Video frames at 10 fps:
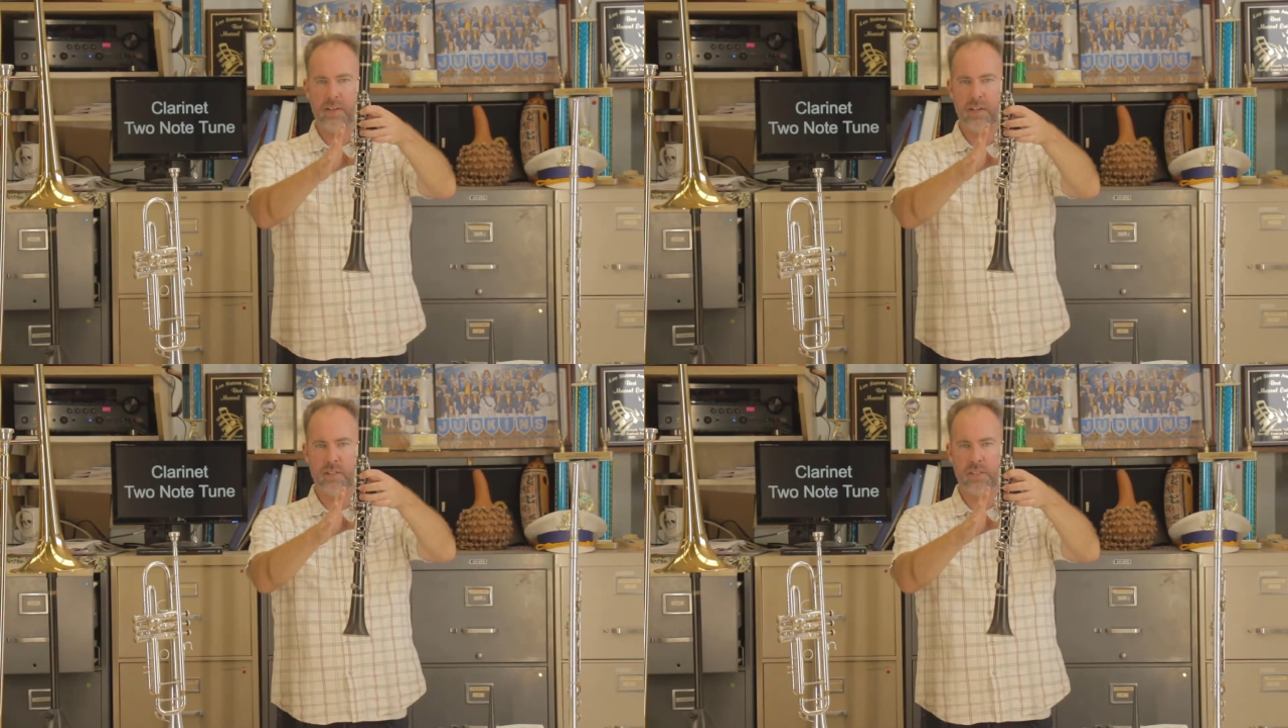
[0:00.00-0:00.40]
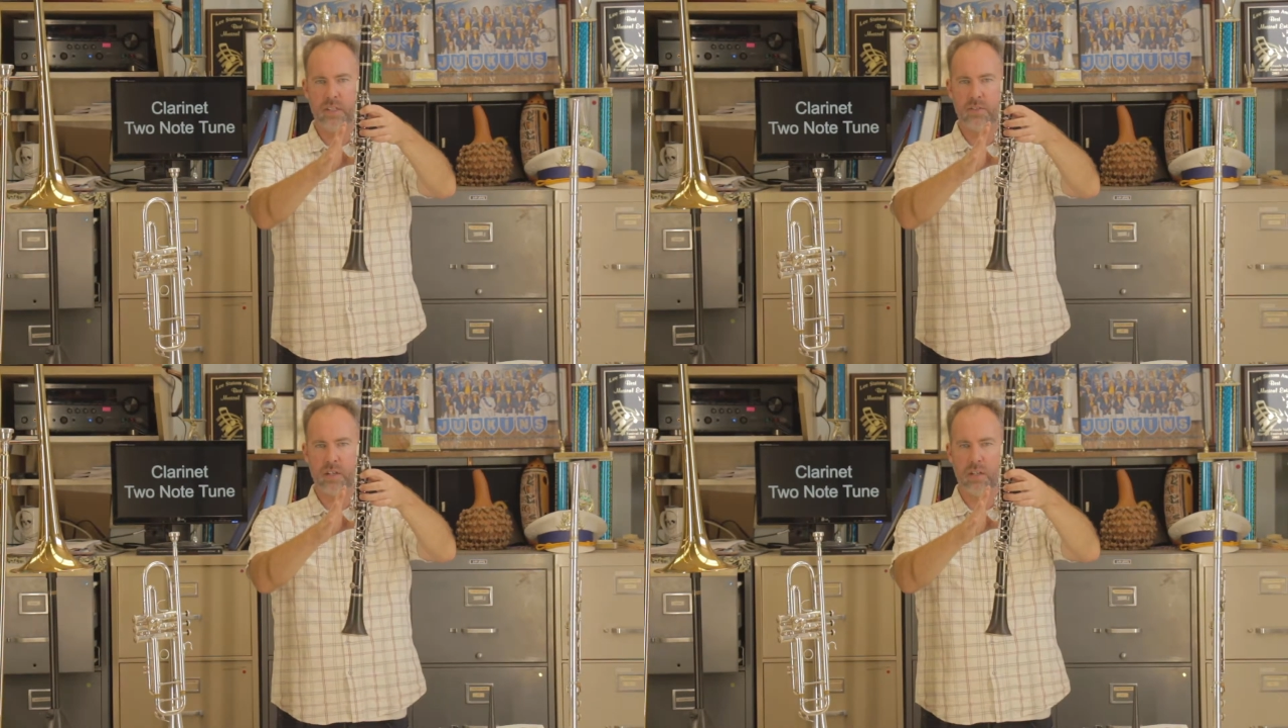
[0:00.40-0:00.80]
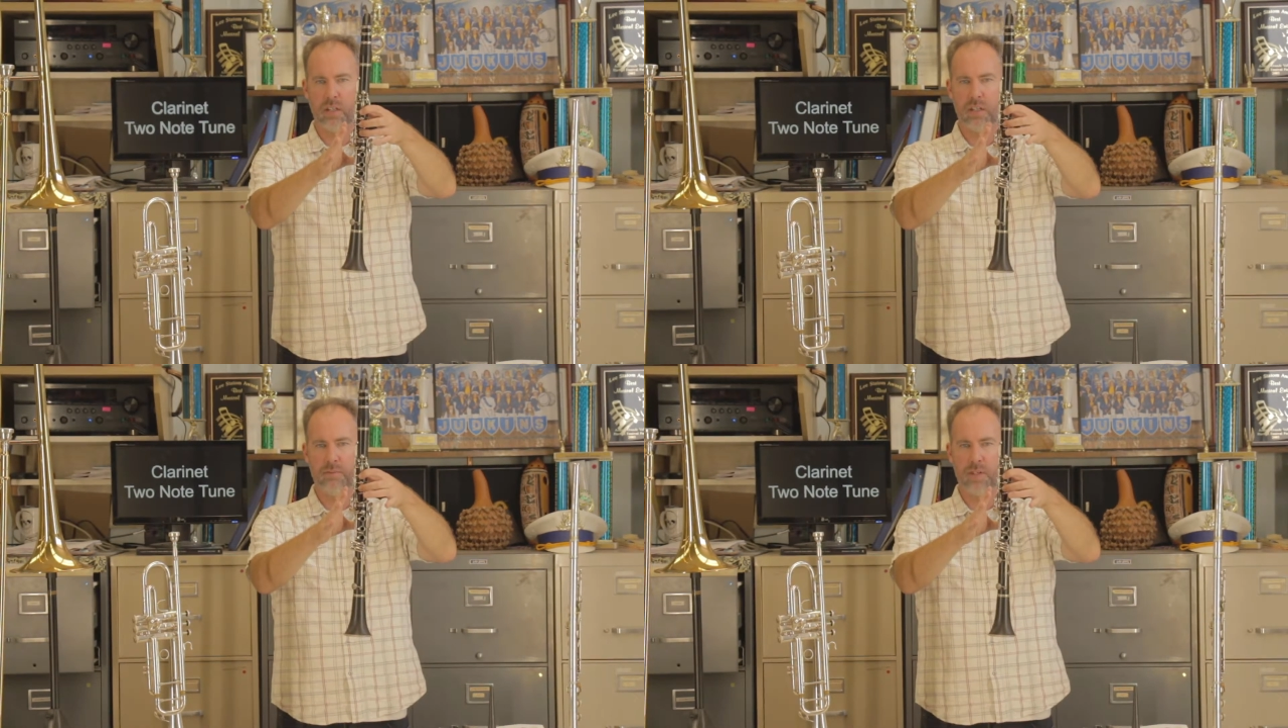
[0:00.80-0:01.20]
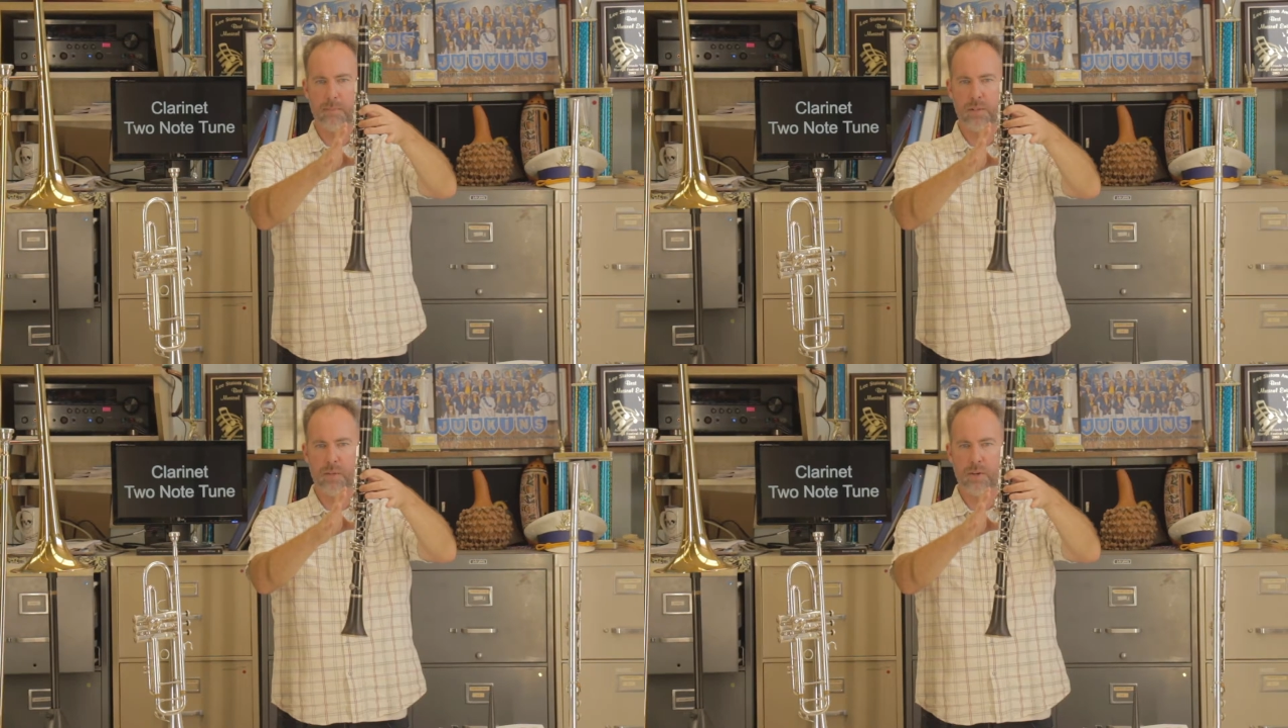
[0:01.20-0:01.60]
than a C is you're going to lift
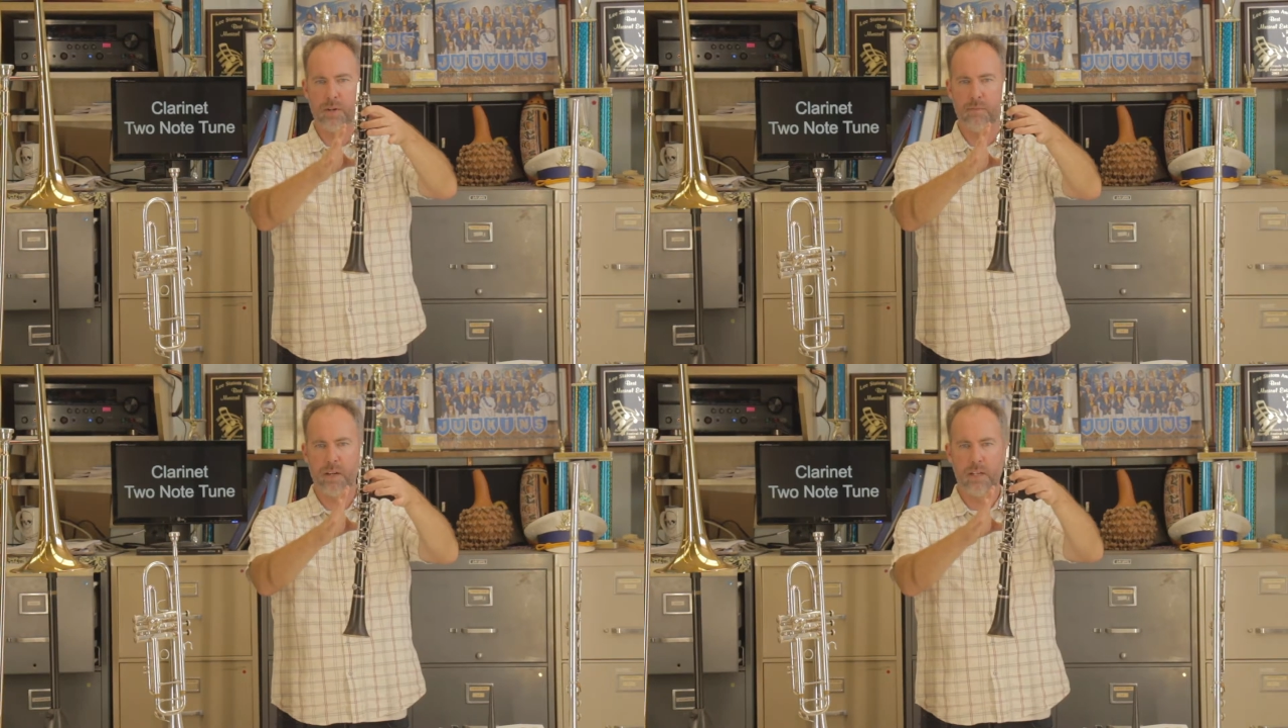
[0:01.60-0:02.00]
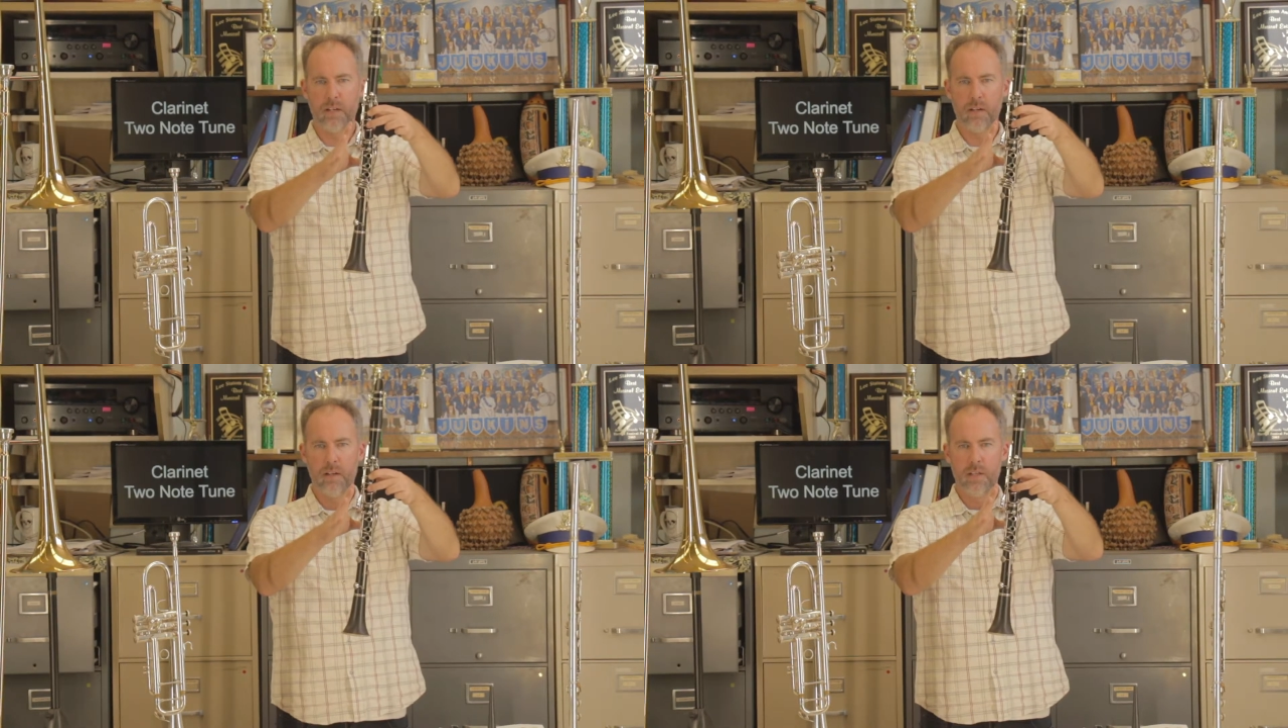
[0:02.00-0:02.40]
up your third finger.